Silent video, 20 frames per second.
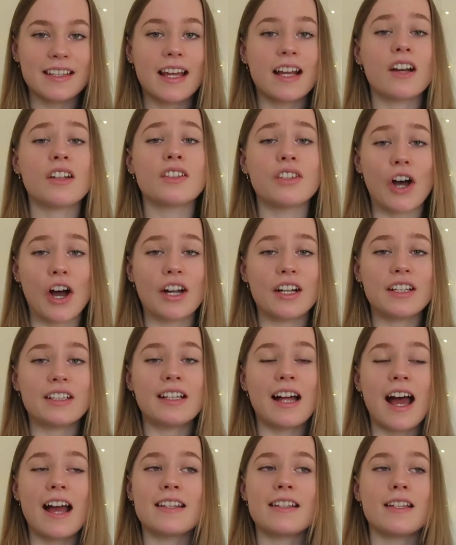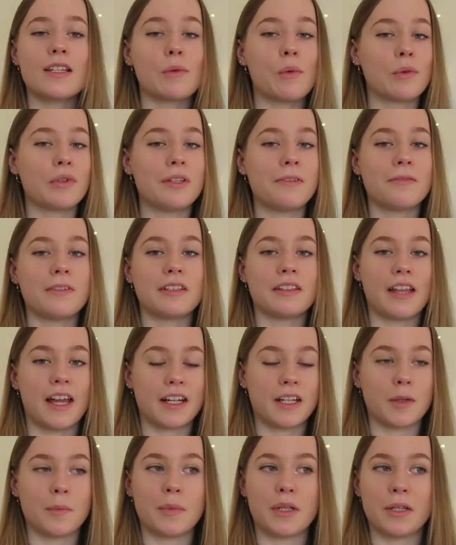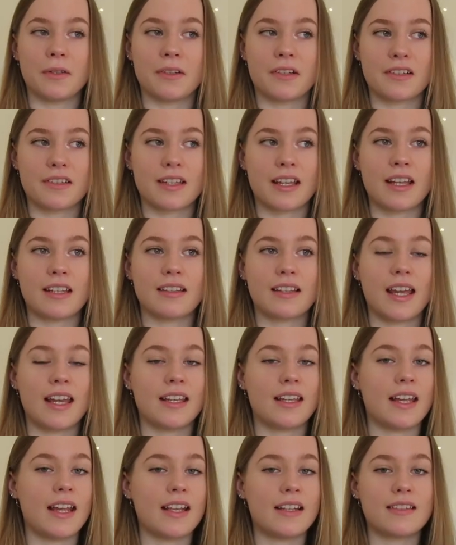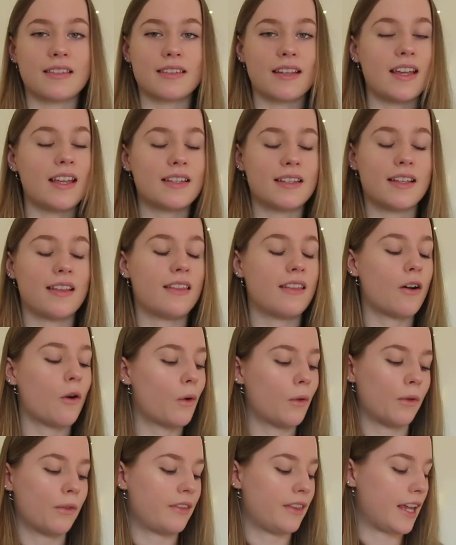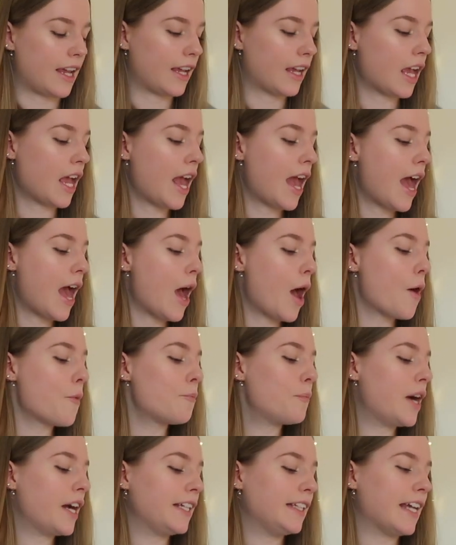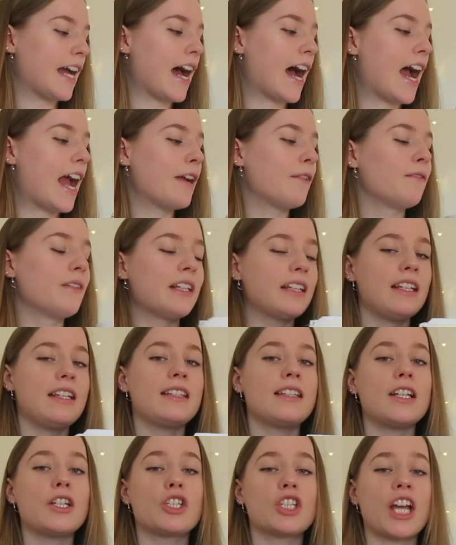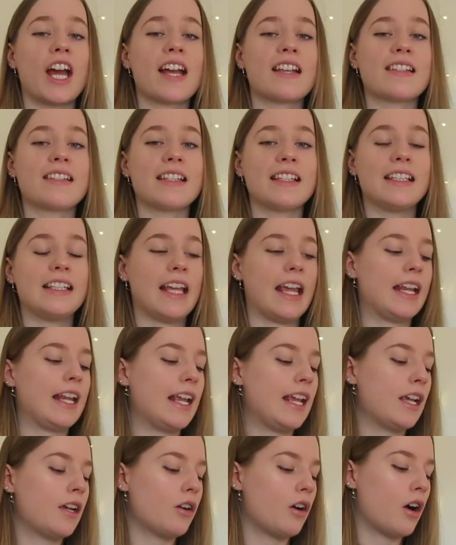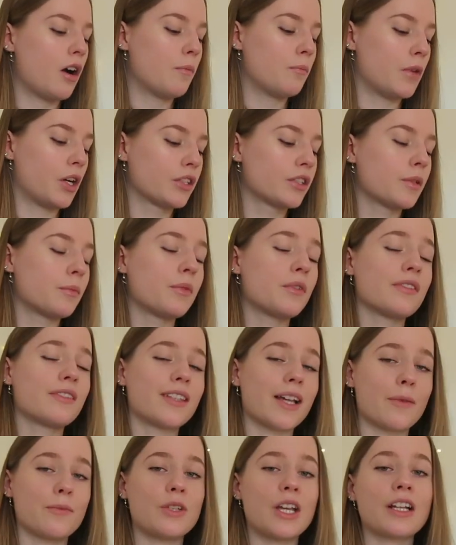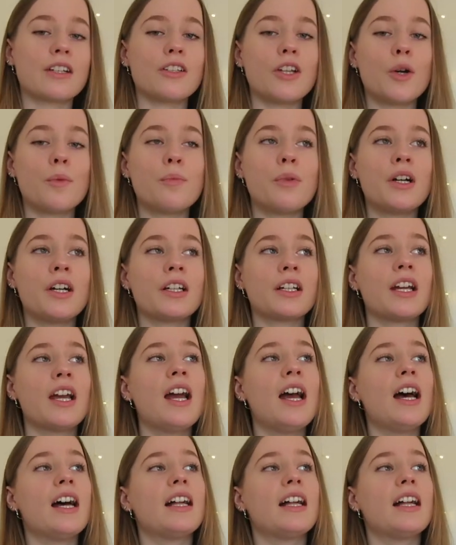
Like, a lot of classes won't even let computers in. Like, it's a whole thing. But yeah, I really suggest getting a multiple subject notebook.